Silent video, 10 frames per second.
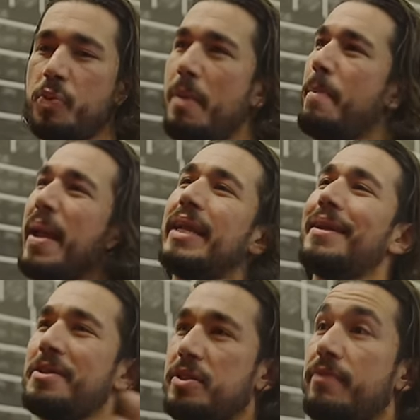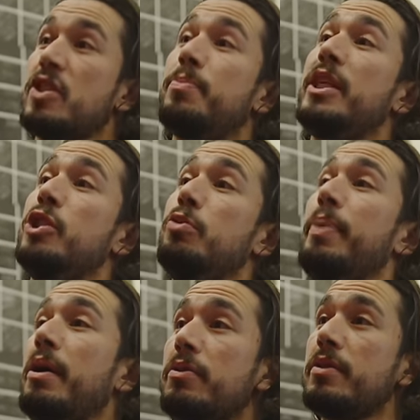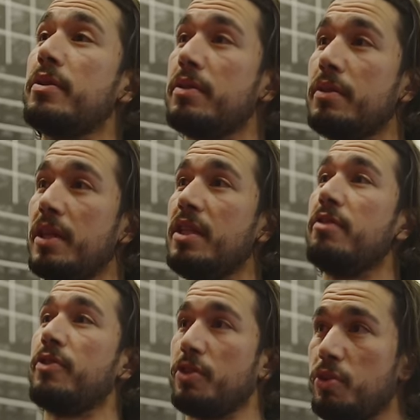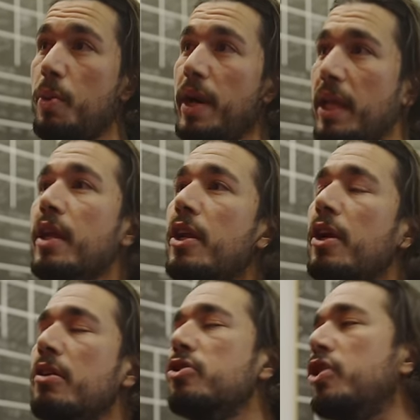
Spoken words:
a maintenance of the speed you built in the first 20, you know?